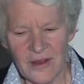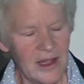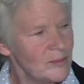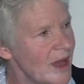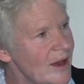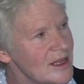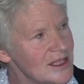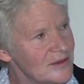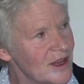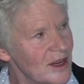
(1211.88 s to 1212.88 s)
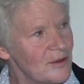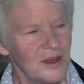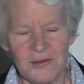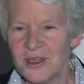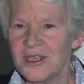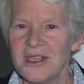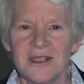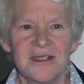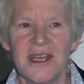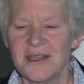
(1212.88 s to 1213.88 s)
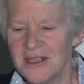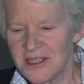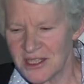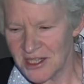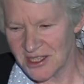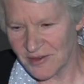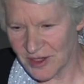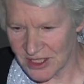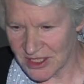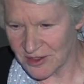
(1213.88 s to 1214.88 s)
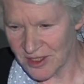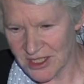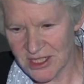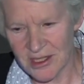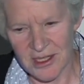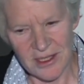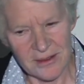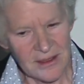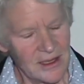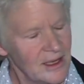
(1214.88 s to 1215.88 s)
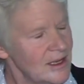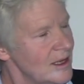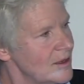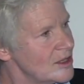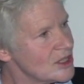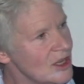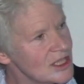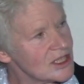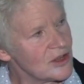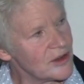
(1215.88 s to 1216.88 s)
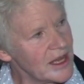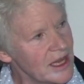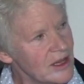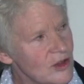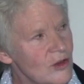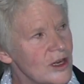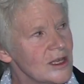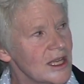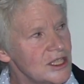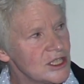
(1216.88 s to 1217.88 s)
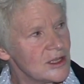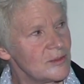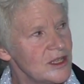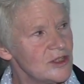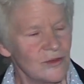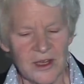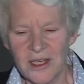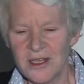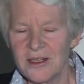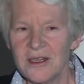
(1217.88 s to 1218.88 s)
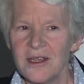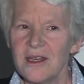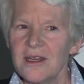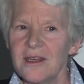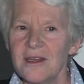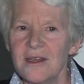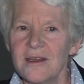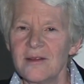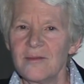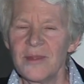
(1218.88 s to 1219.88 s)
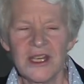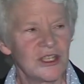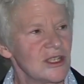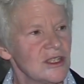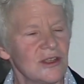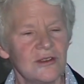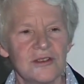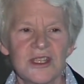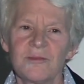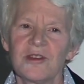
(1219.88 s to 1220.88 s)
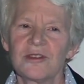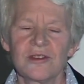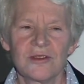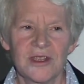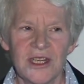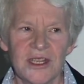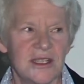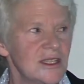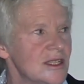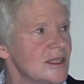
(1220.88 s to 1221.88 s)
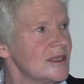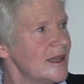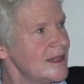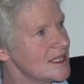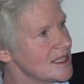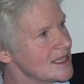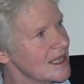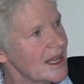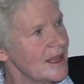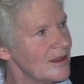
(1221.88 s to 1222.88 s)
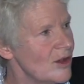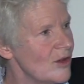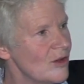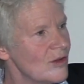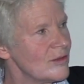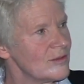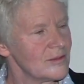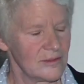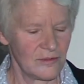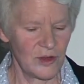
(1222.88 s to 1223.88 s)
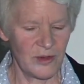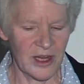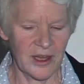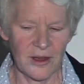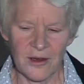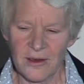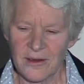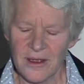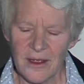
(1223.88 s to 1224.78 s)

in palliative care, we really take these needs very seriously. There's also a correlation between patients whose spiritual needs, and this is, again, the whole rubric here,